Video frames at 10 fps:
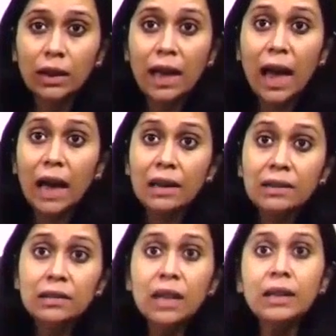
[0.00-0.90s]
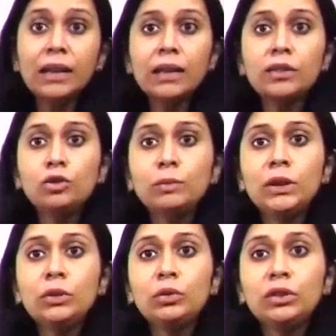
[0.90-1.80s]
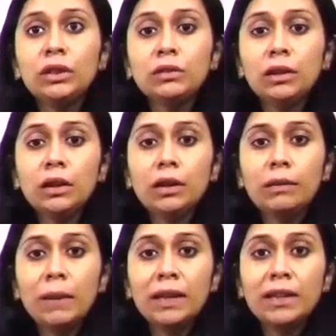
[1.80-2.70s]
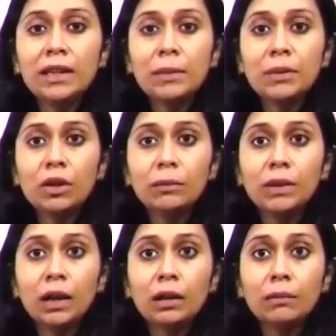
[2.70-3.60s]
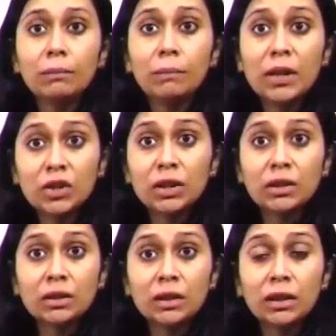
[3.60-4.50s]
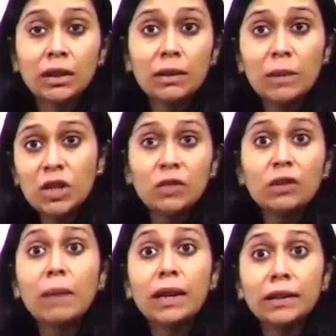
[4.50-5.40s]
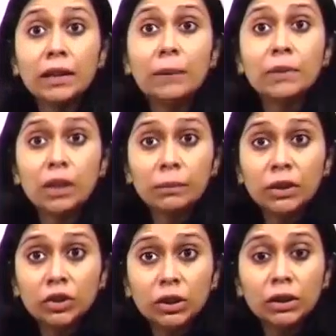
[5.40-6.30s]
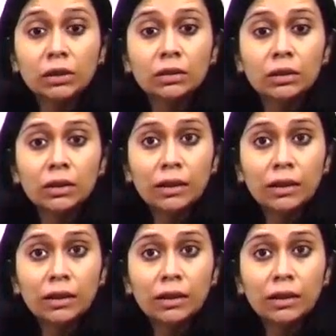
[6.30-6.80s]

Anesthetic agent to be used in malignant hypothermia patient with malignant hypothermic gene.